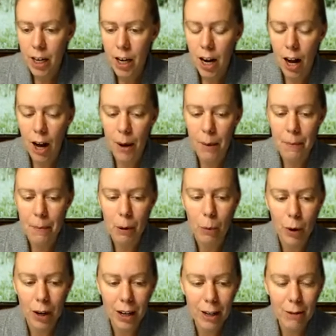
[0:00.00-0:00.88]
But
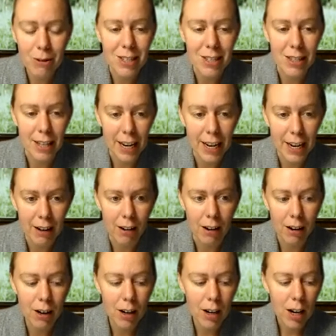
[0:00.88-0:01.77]
when I was
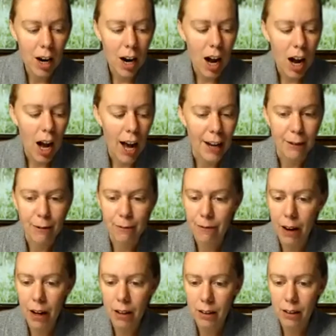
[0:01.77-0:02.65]
there, I
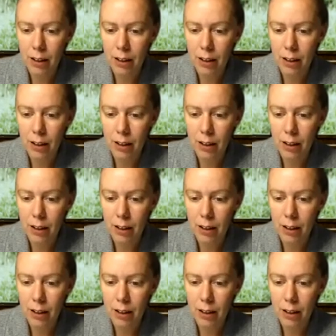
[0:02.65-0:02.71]
felt